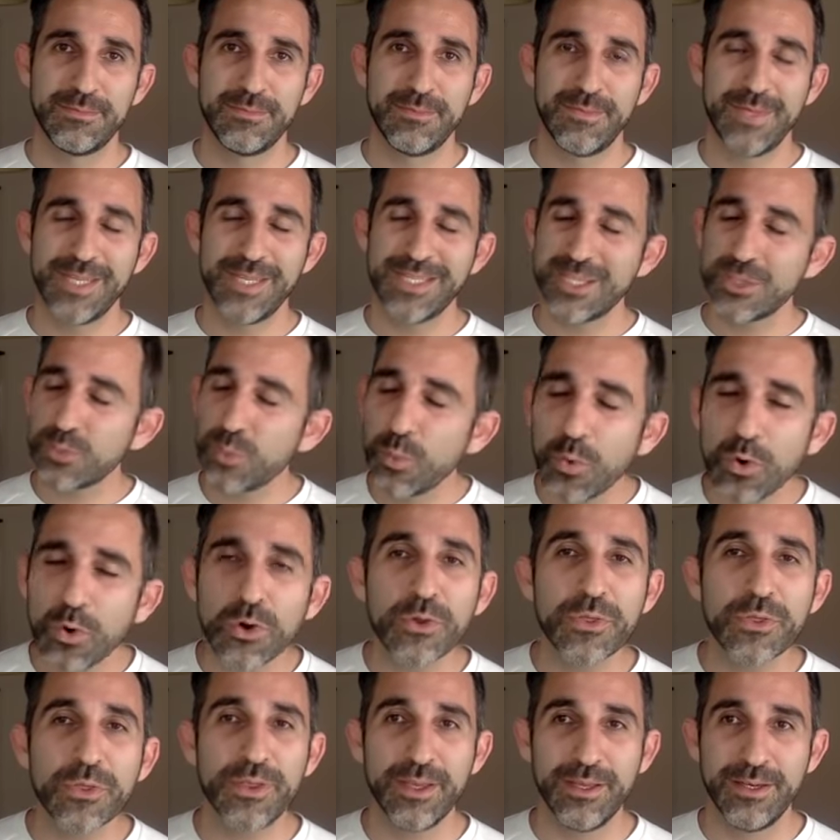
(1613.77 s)
This is
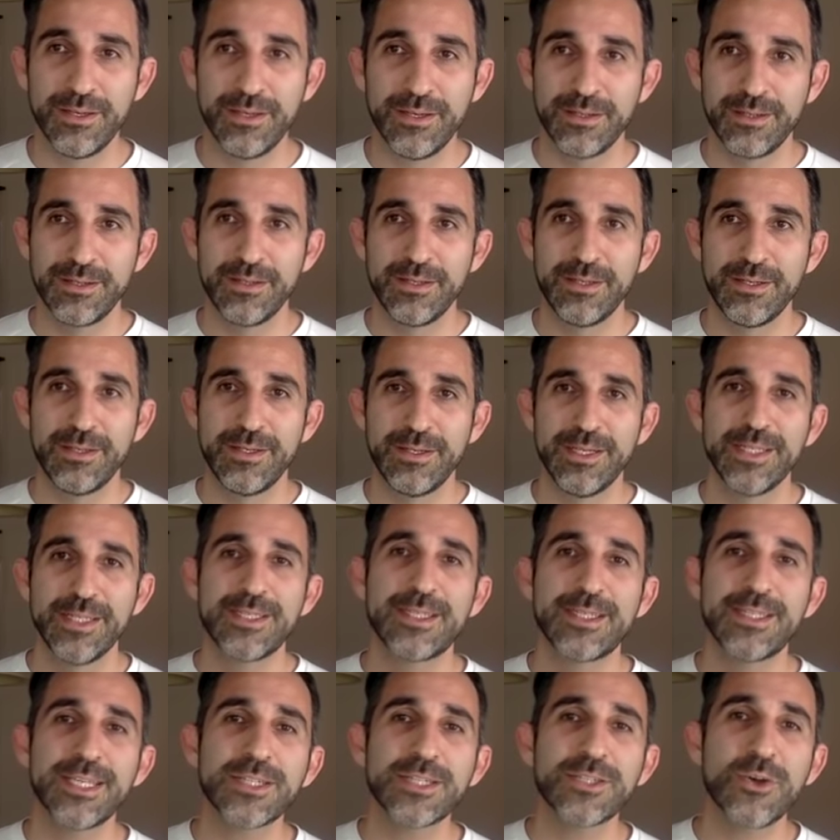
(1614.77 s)
worth it.
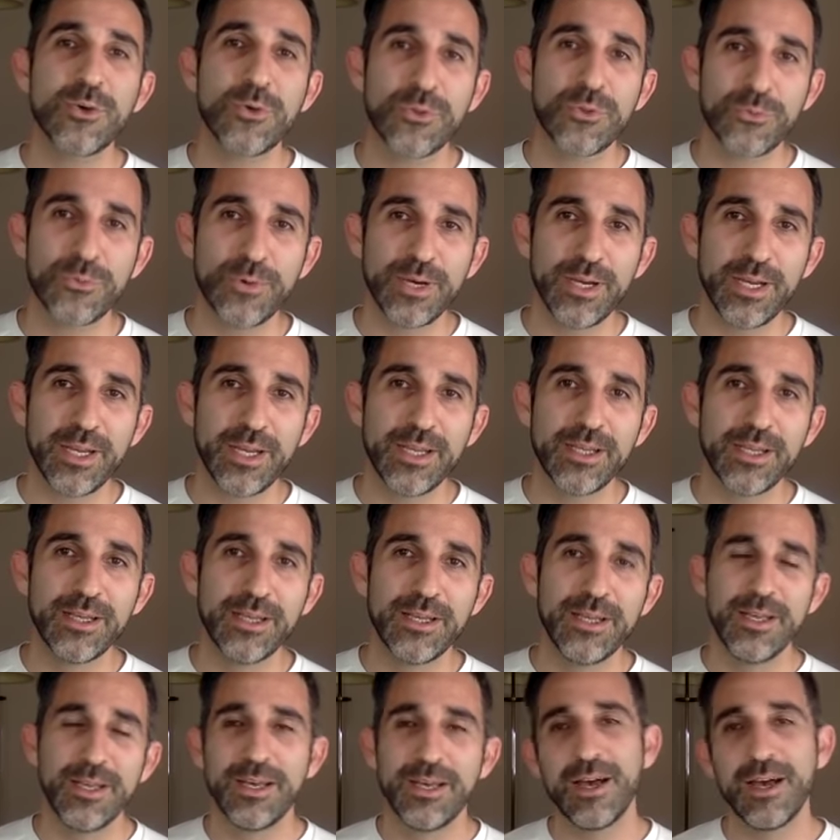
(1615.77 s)
It's 6:03.
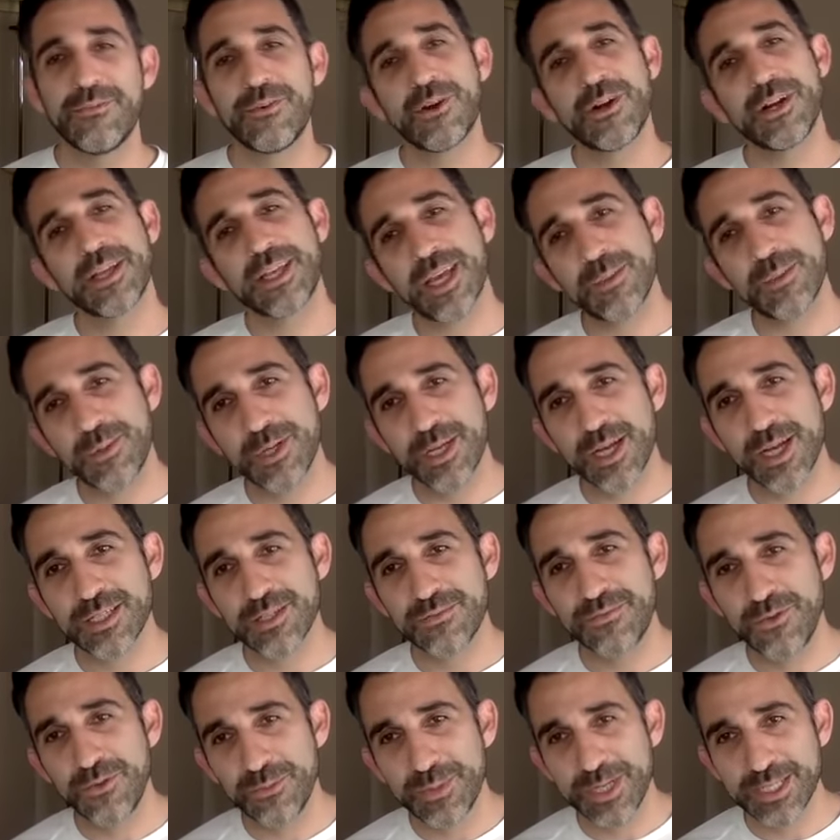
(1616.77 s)
I've already kept you guys a
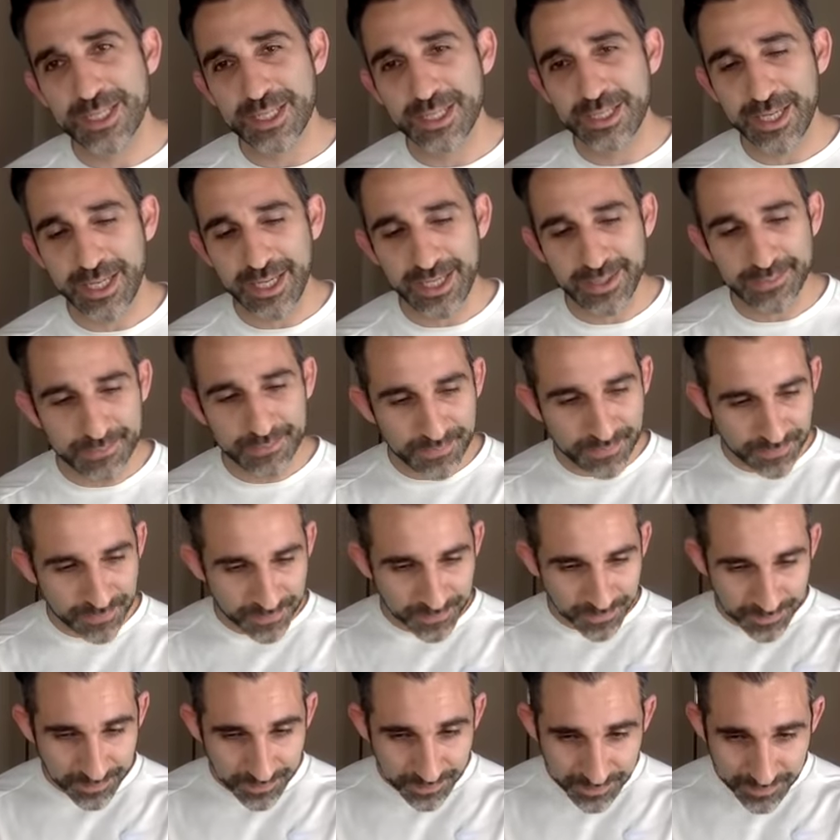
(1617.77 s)
few minutes late.
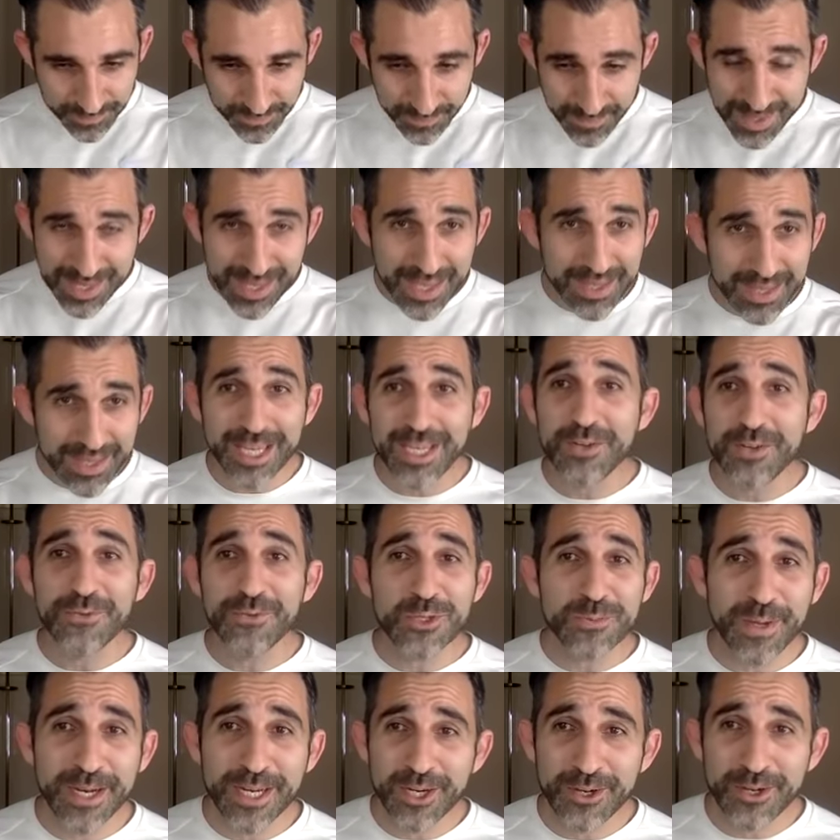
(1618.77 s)
Thank you for
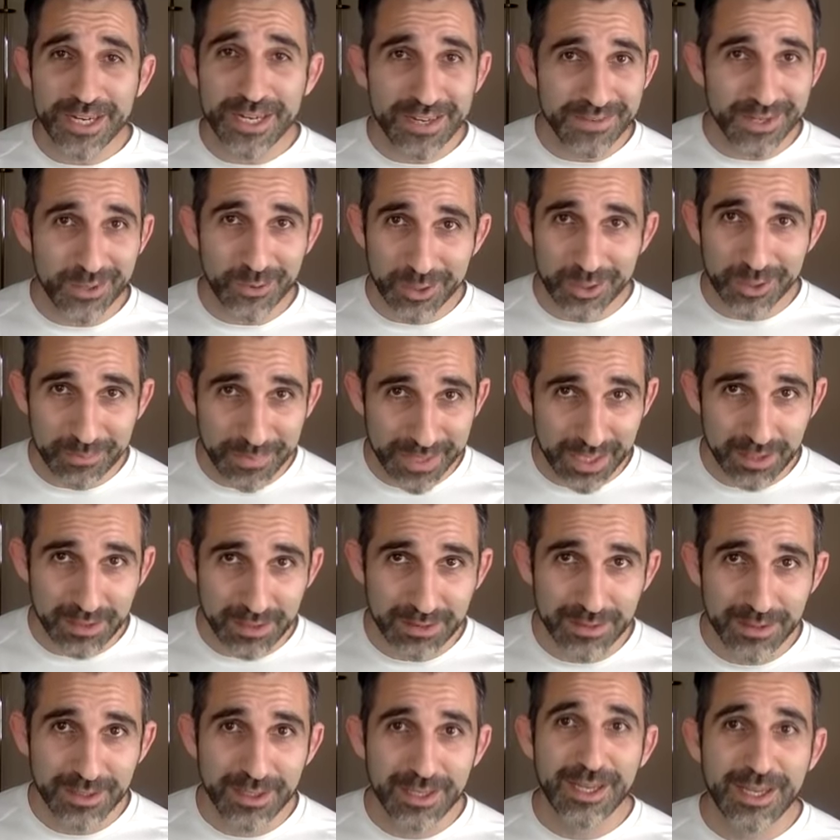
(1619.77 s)
spending your evening with me.
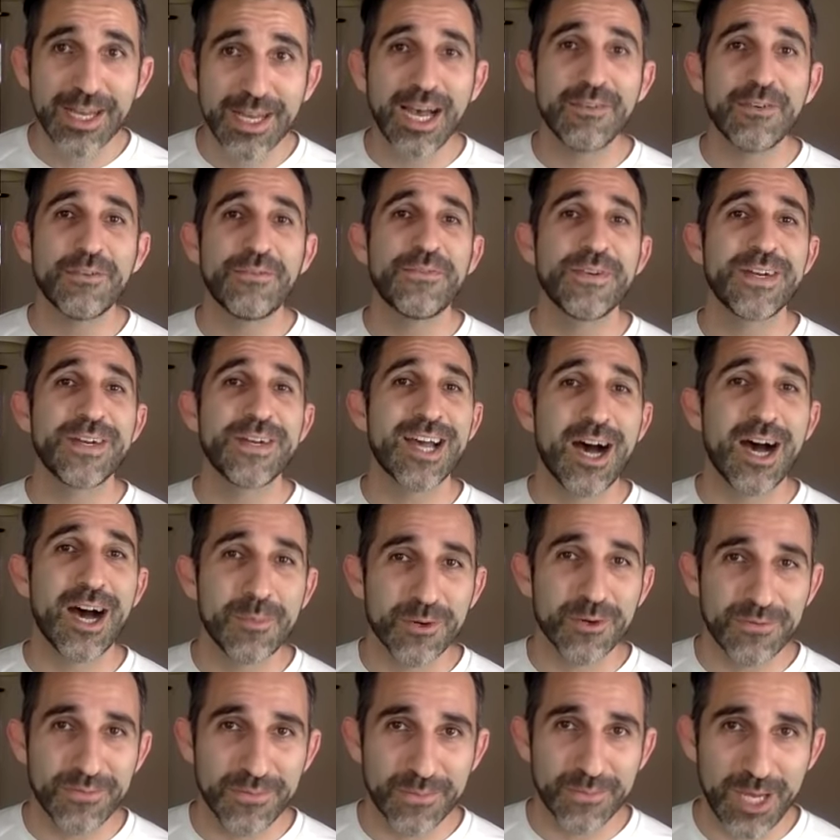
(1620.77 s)
Have a
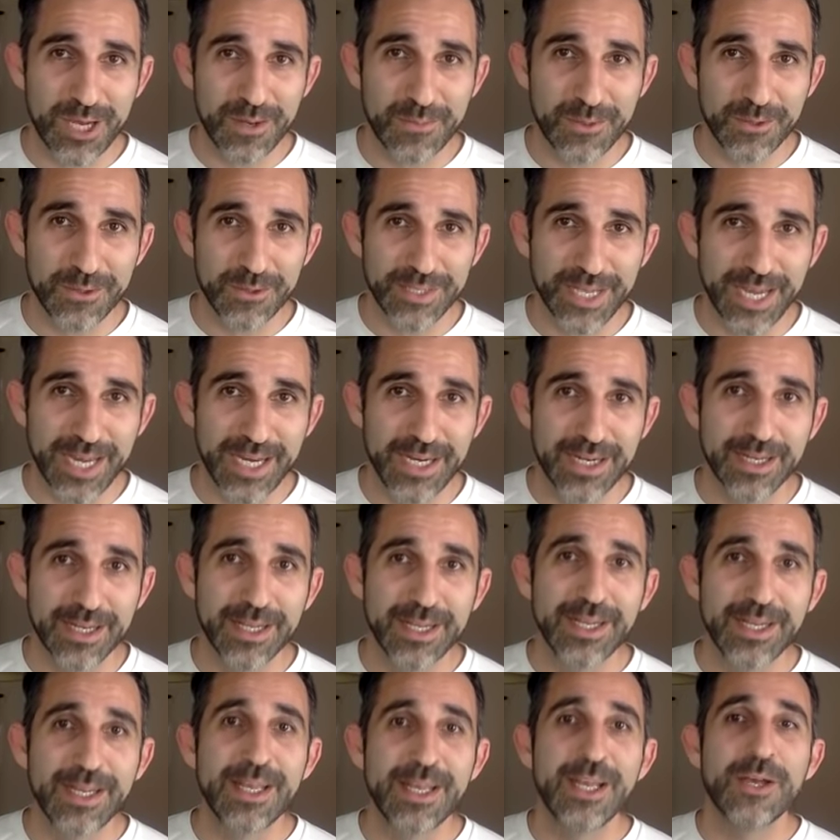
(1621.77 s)
phenomenal, phenomenal night.
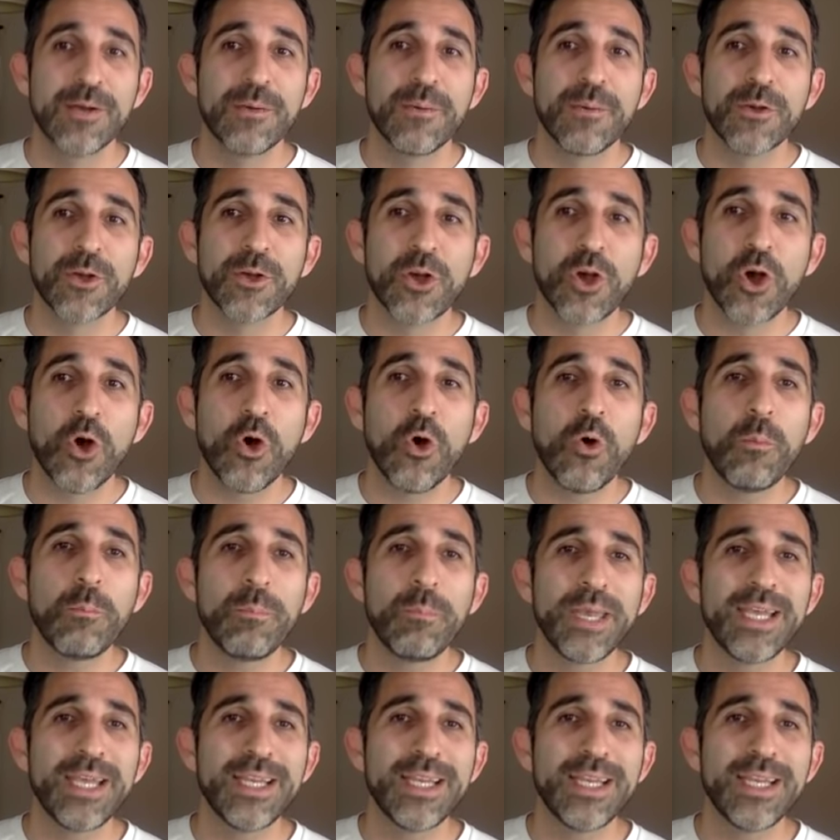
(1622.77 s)
Go be